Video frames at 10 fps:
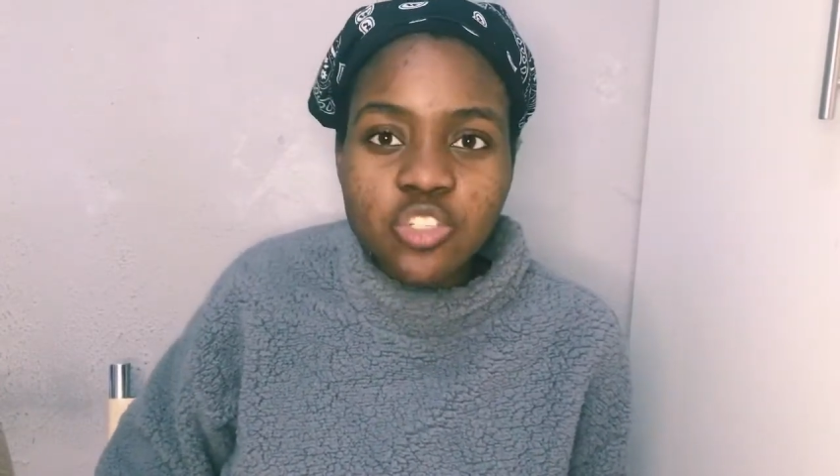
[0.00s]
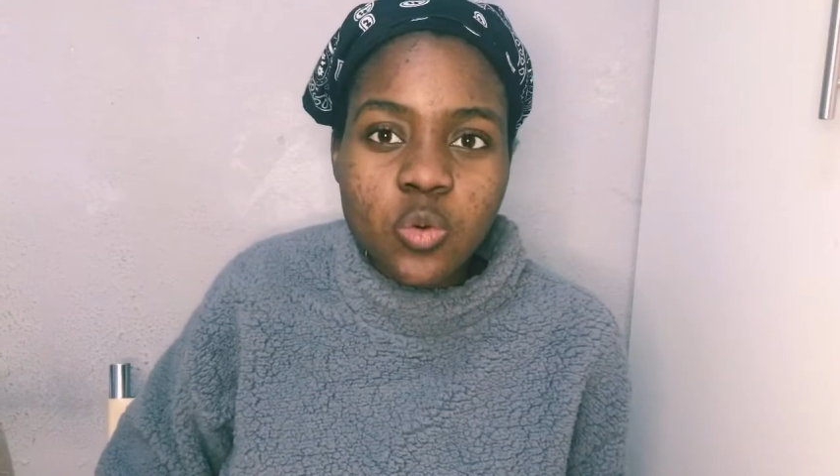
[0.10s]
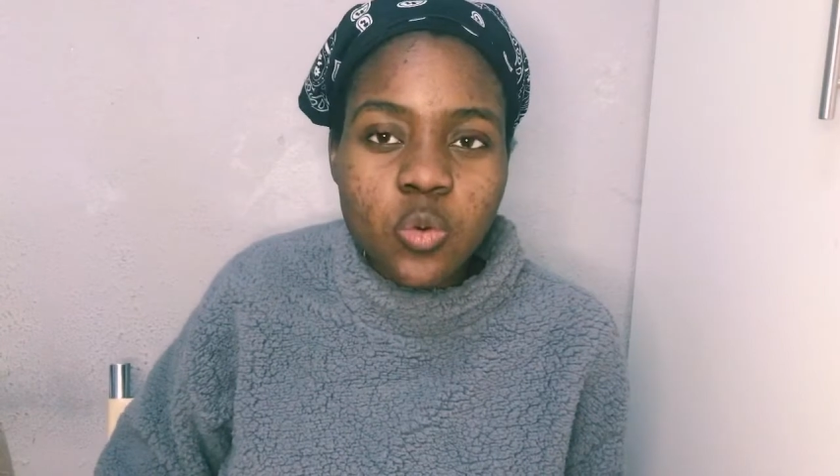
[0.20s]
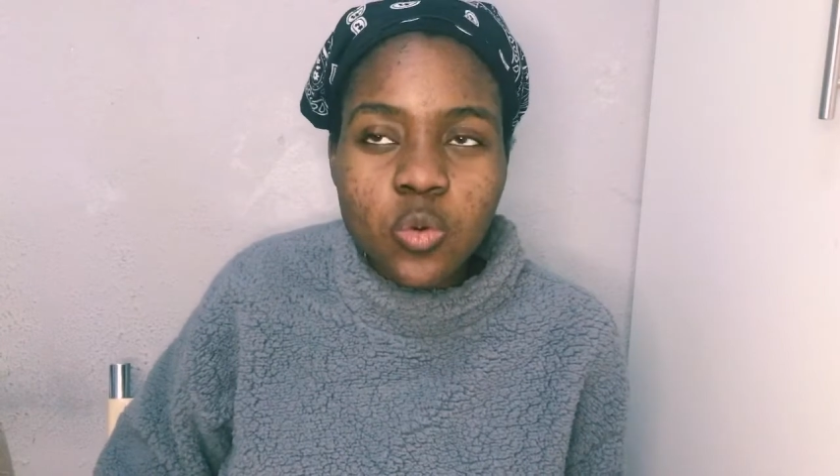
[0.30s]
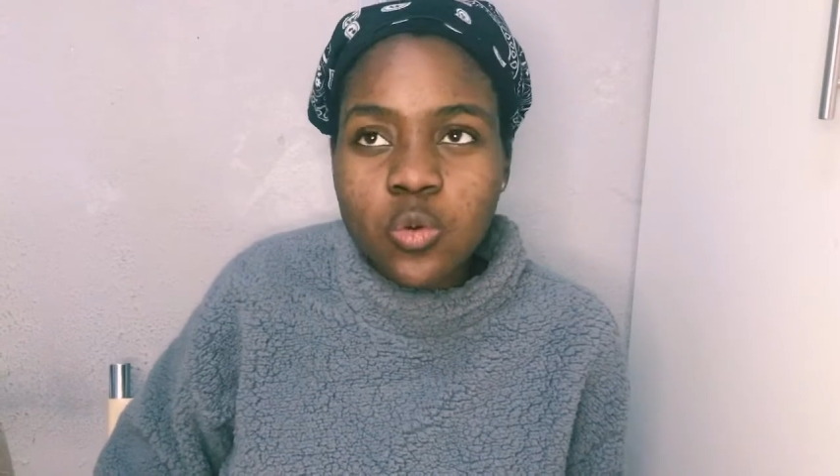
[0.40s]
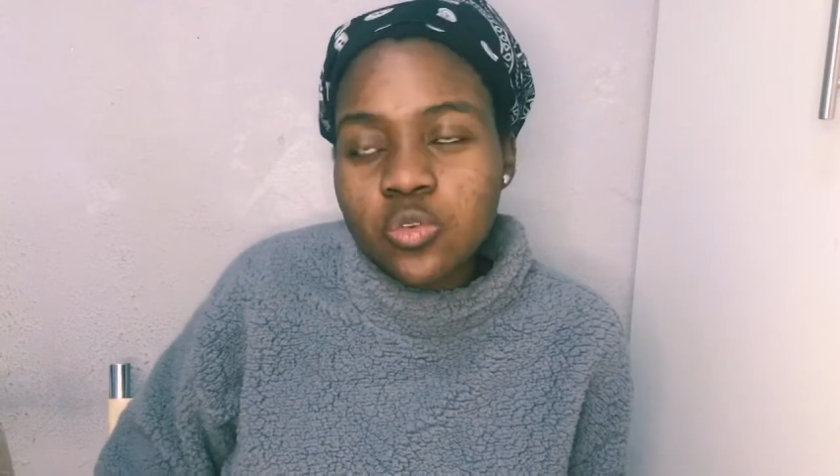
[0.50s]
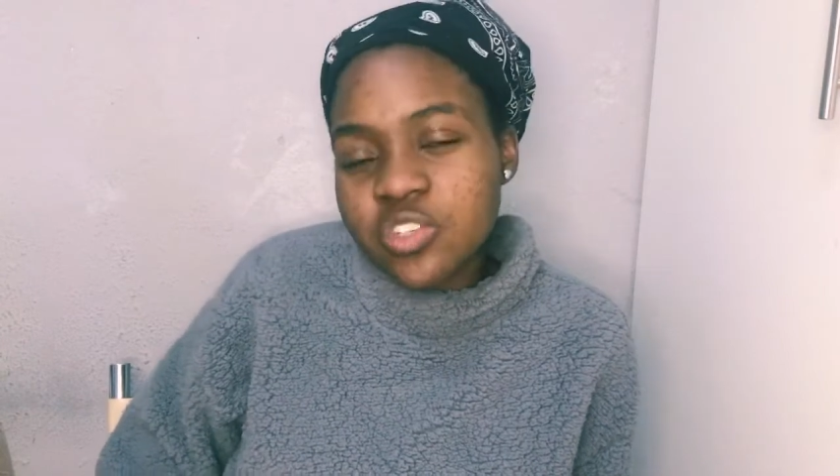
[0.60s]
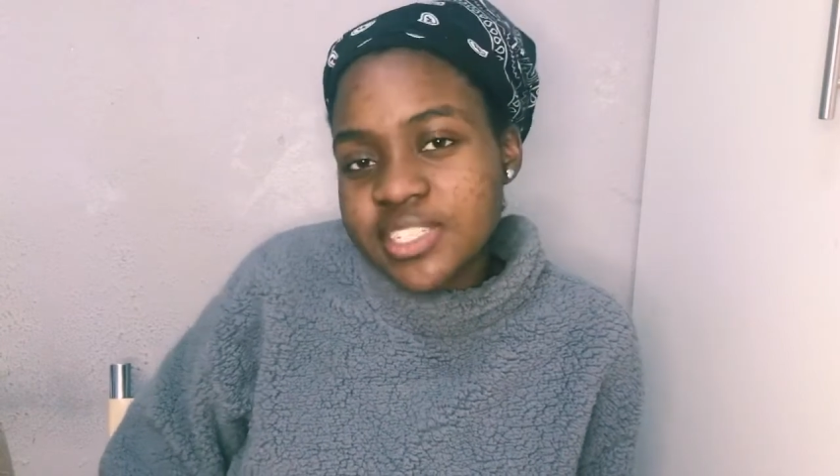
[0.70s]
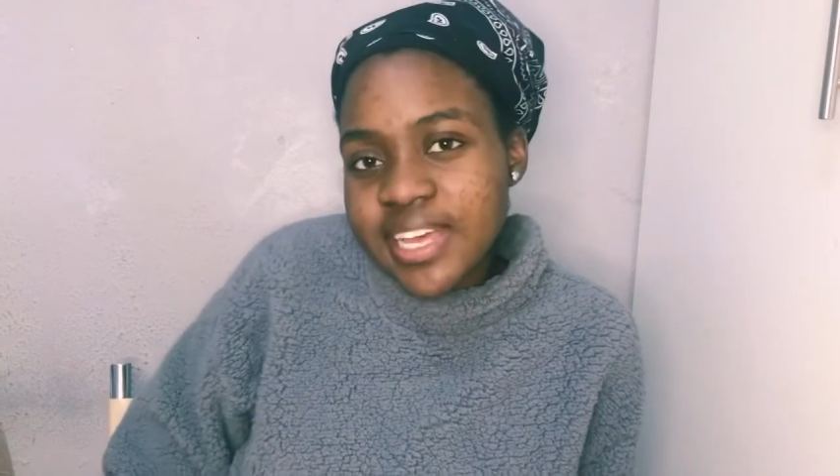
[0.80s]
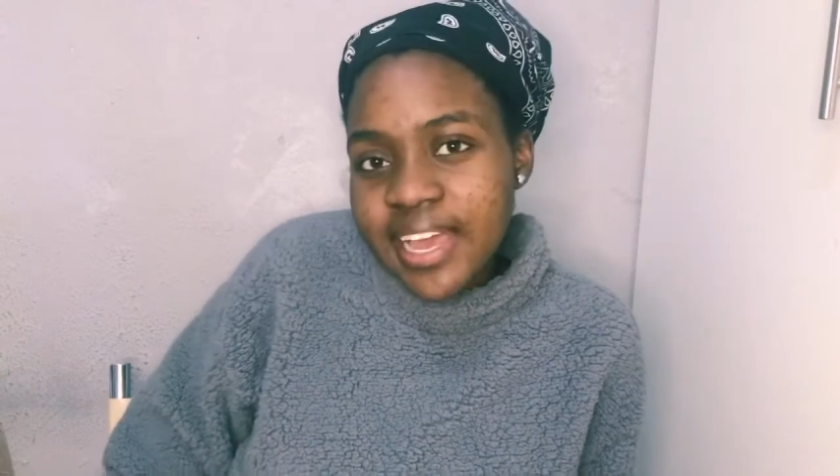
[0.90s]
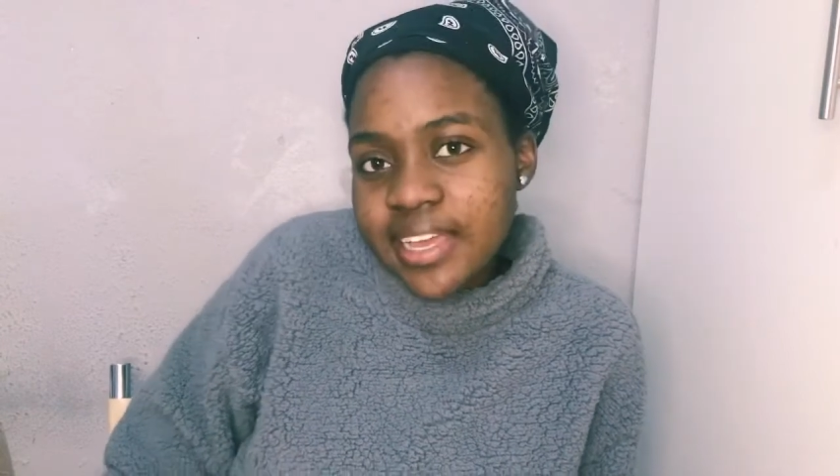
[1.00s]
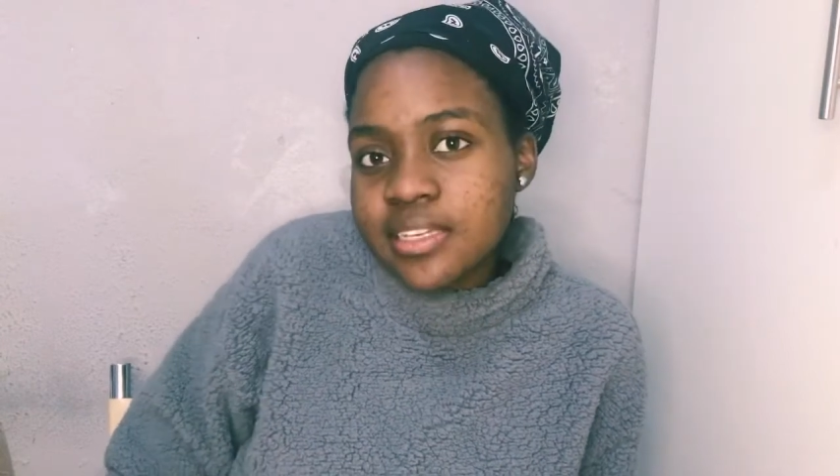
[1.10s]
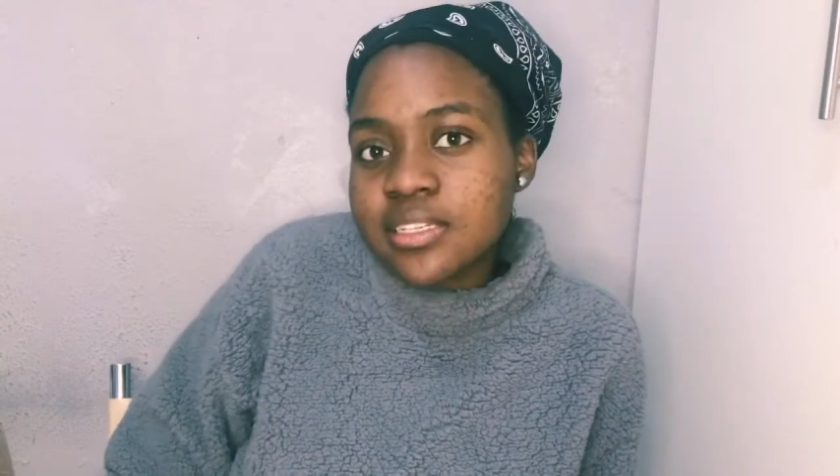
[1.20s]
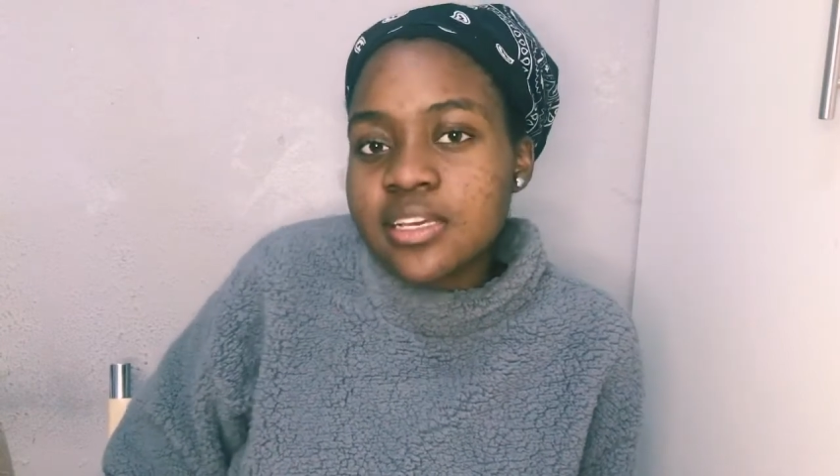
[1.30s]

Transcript: or resigned,